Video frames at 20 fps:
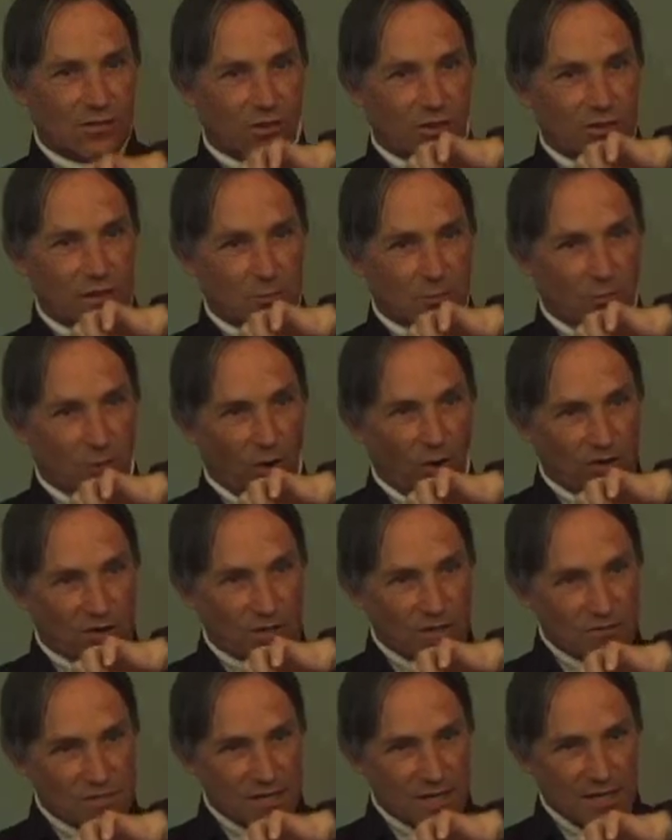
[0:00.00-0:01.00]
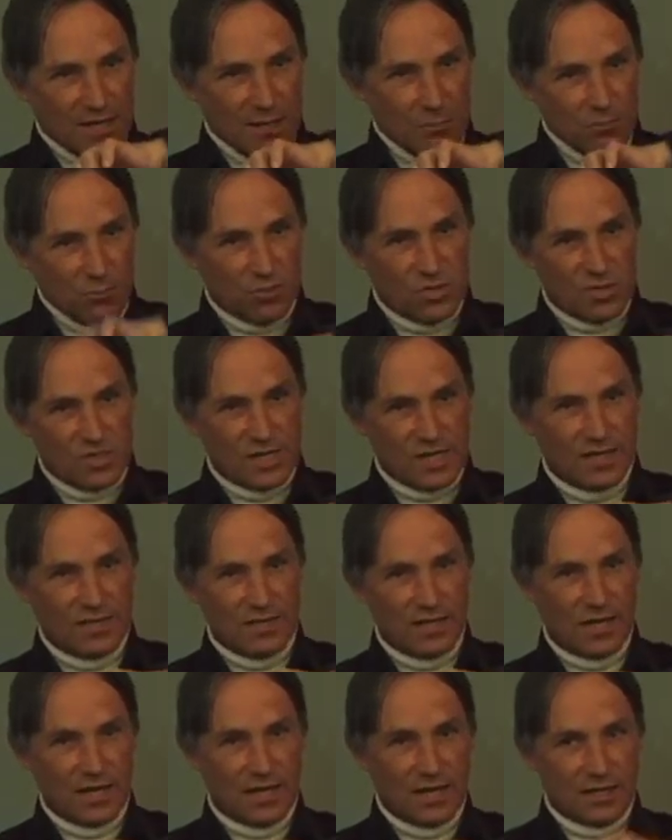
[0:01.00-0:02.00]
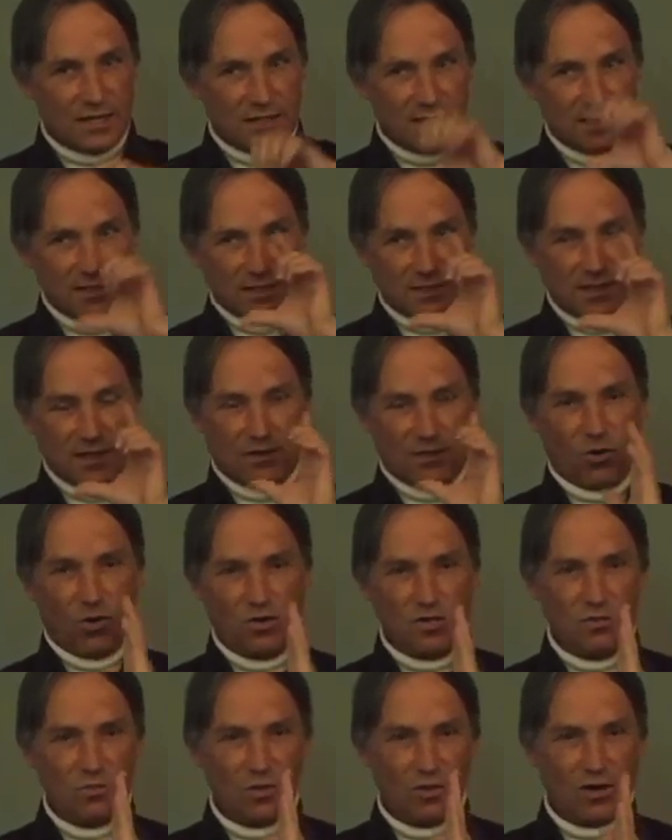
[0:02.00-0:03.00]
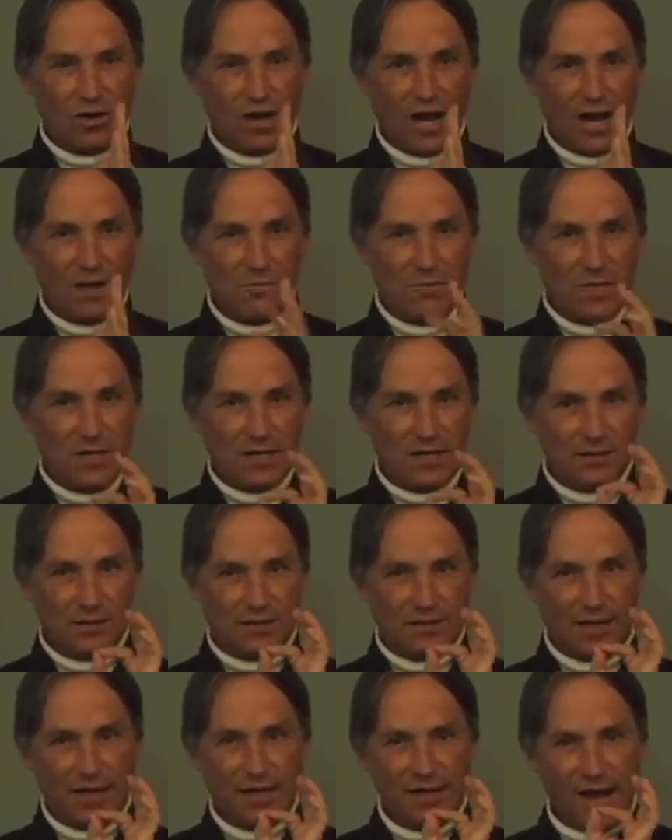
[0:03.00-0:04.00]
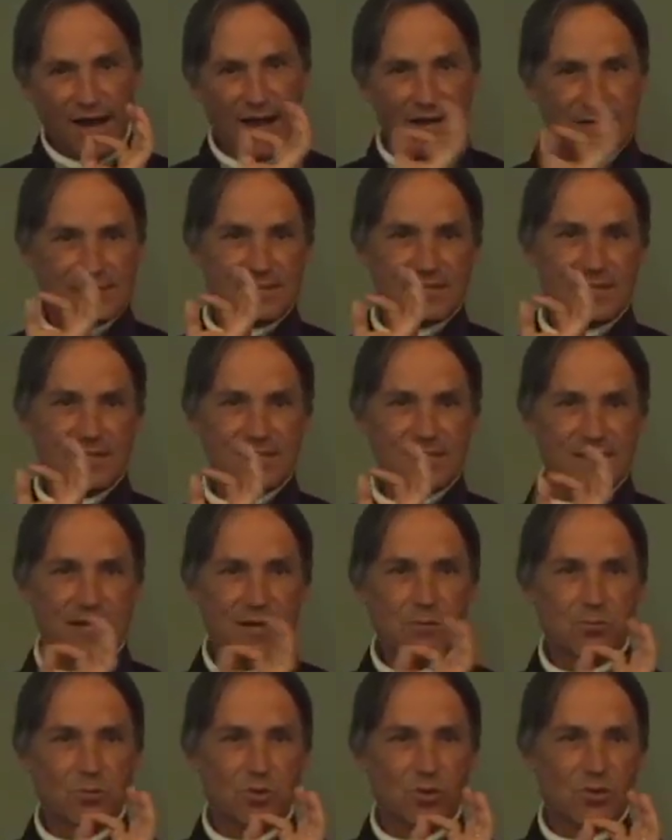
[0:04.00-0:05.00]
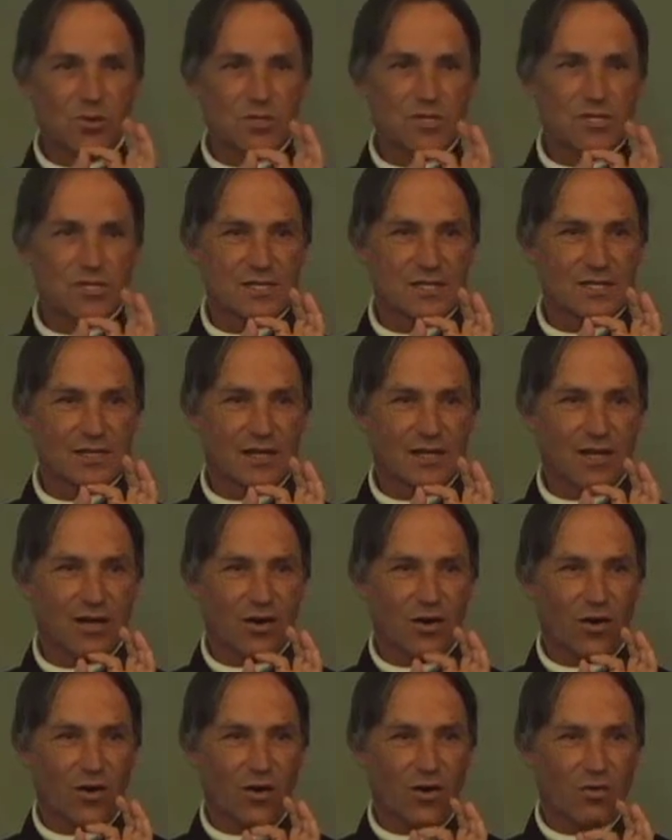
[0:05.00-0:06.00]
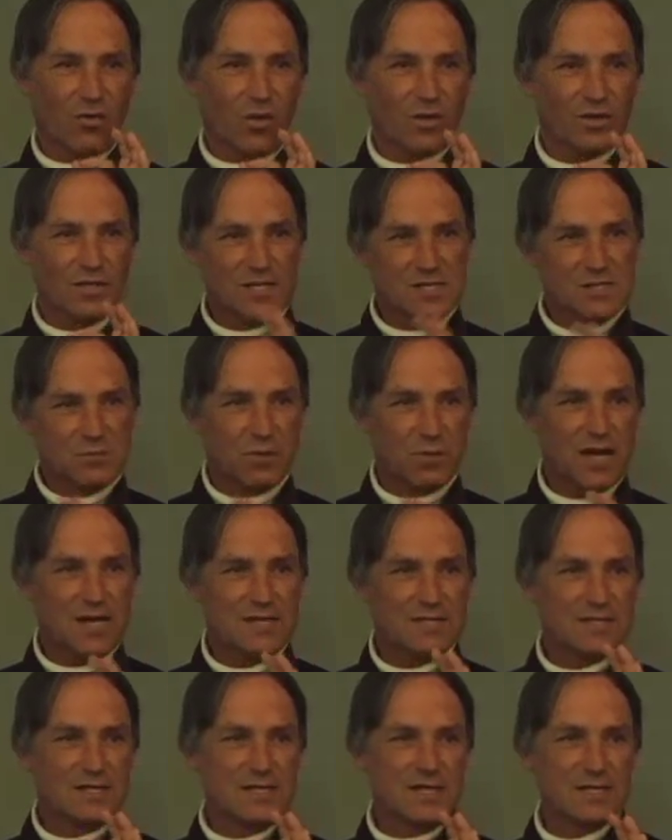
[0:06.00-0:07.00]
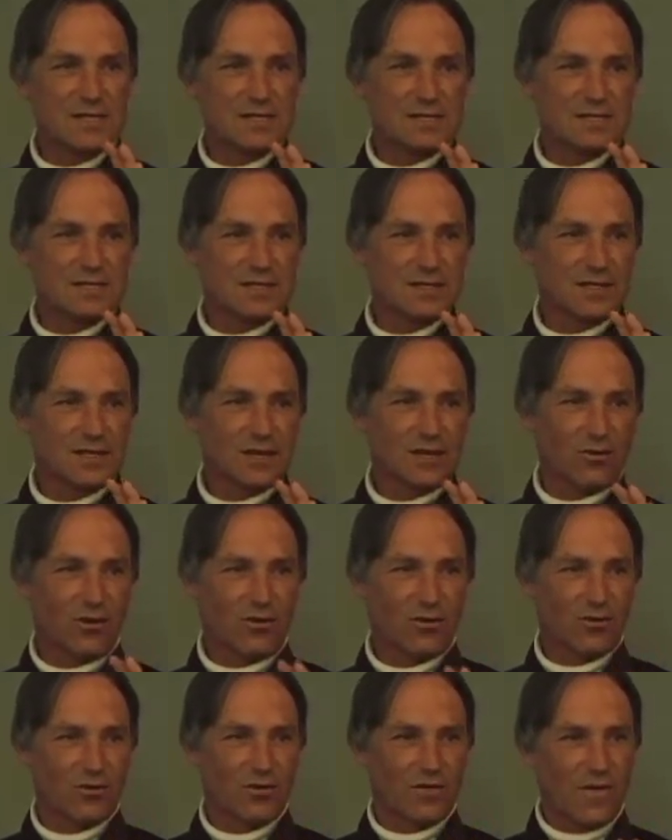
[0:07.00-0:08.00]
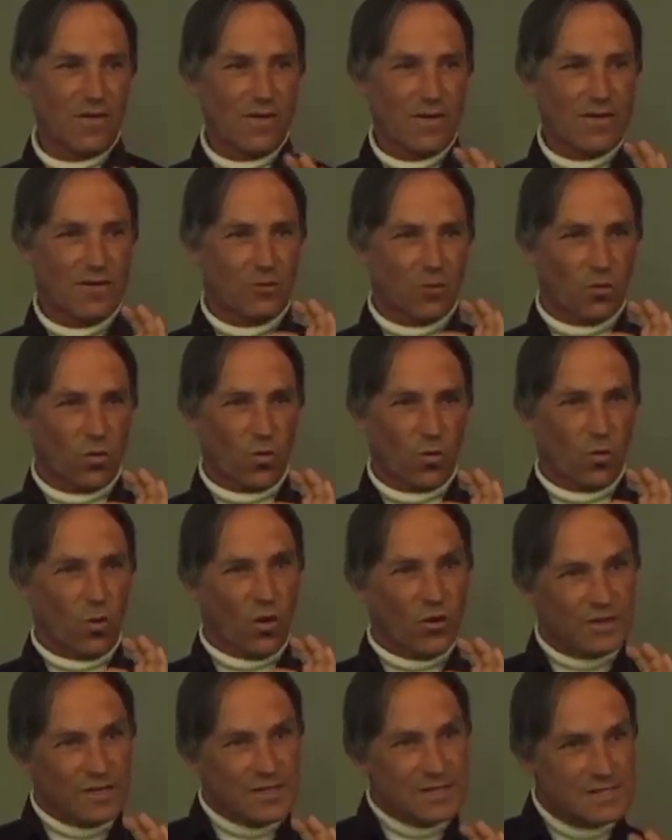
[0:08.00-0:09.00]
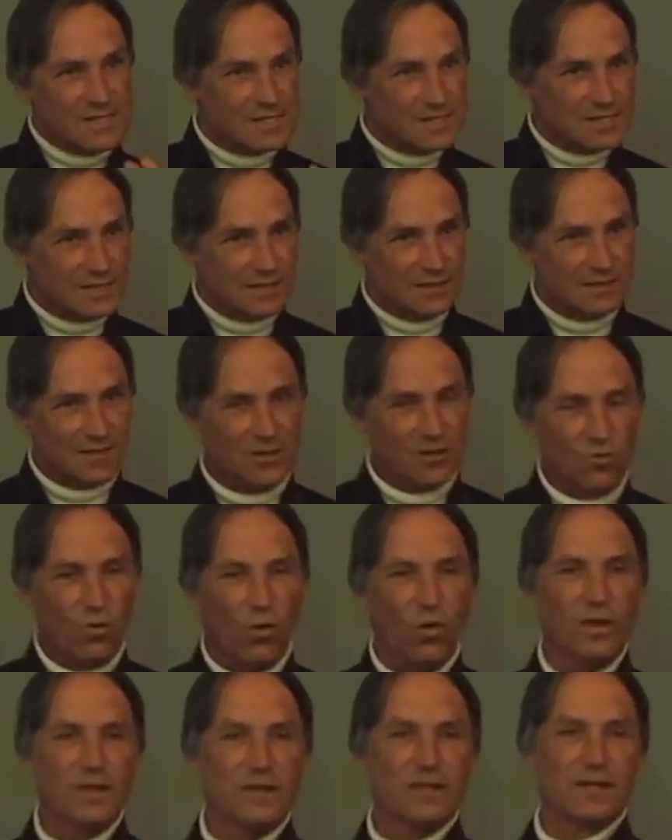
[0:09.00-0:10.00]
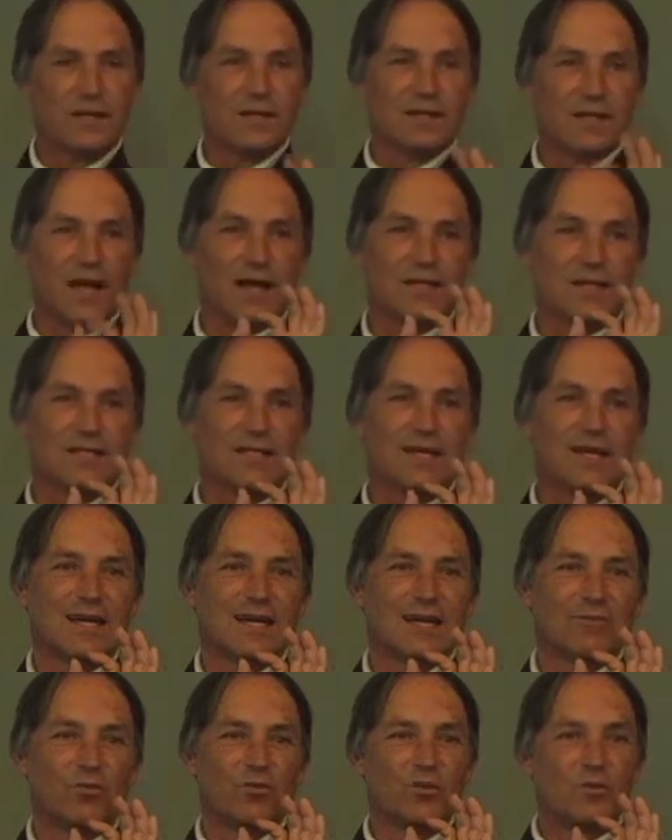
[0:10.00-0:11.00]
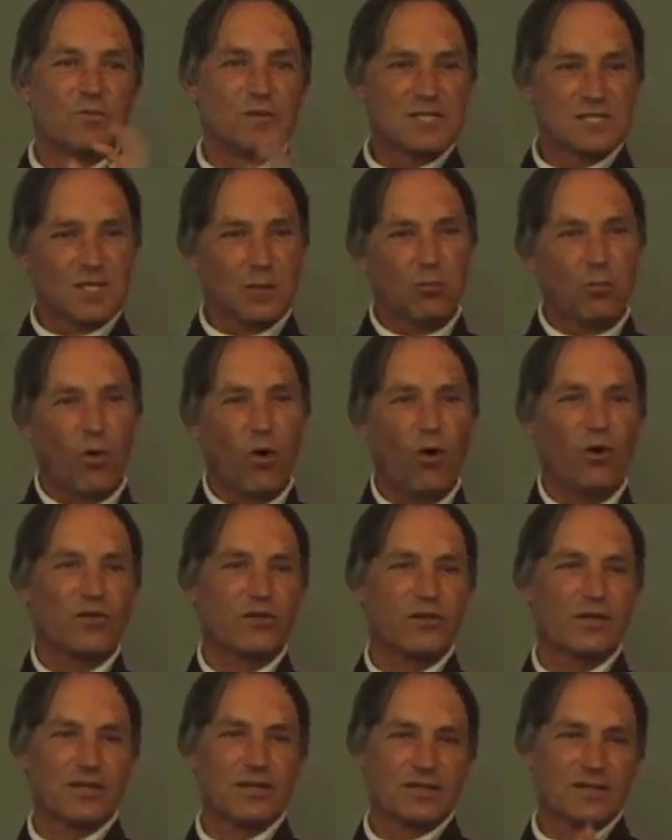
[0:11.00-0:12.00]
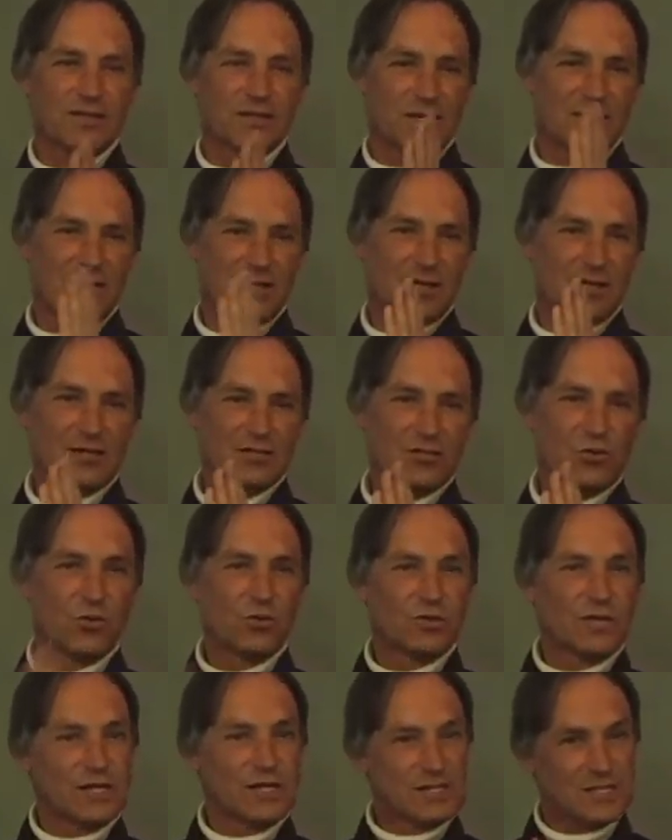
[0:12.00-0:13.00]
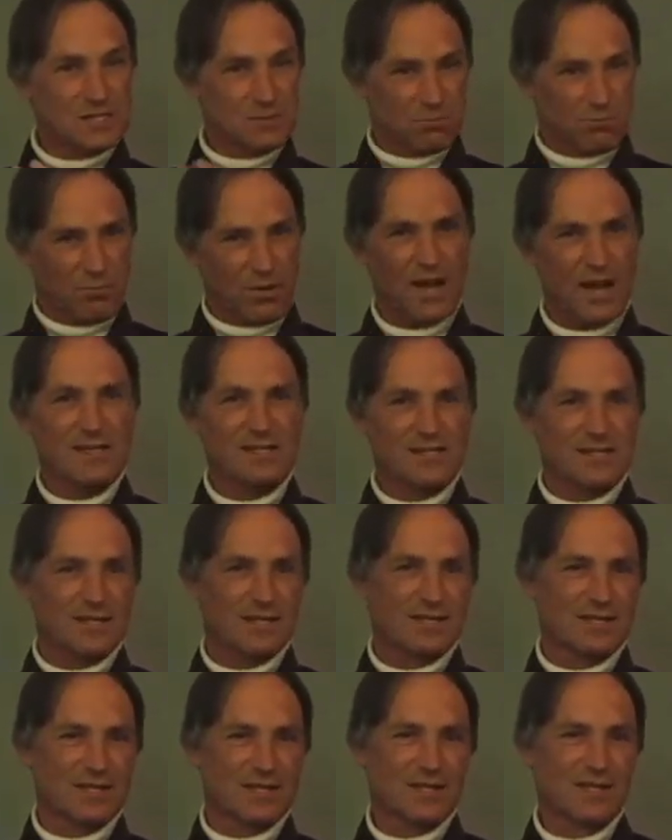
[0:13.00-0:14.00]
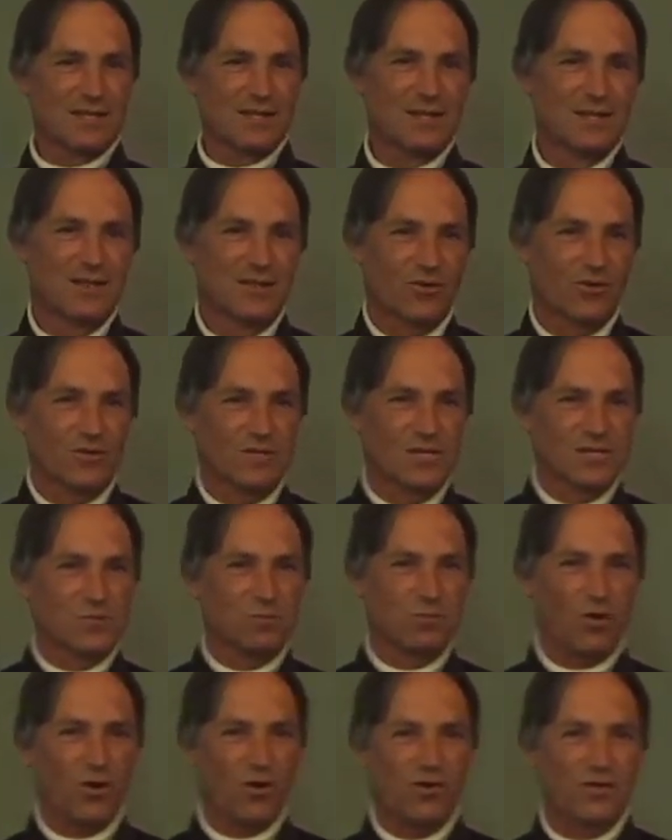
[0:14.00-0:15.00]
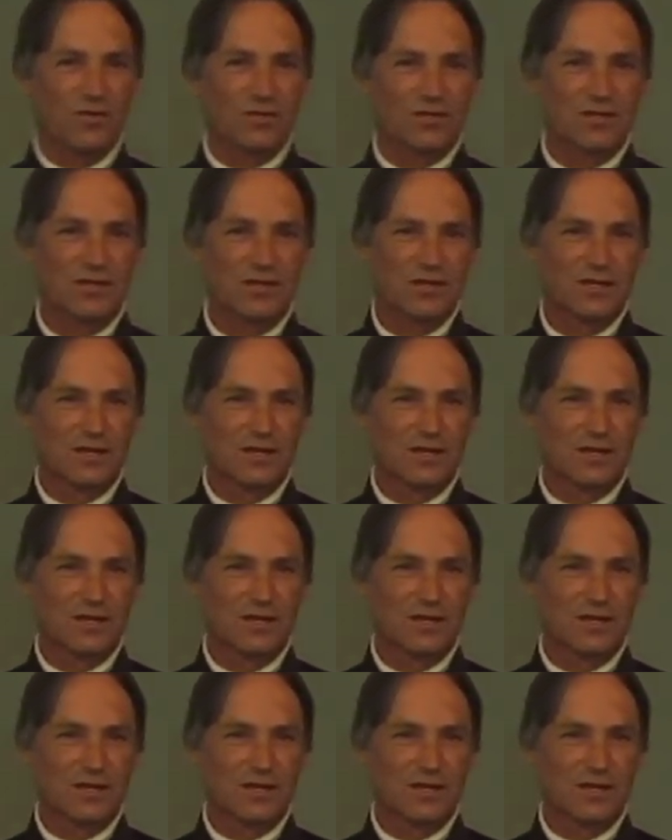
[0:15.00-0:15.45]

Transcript: on a point, gives an impulse, and the cosmogram directs this impulse, what this place needs, or what is the quality that would be supported through this pressing on this point.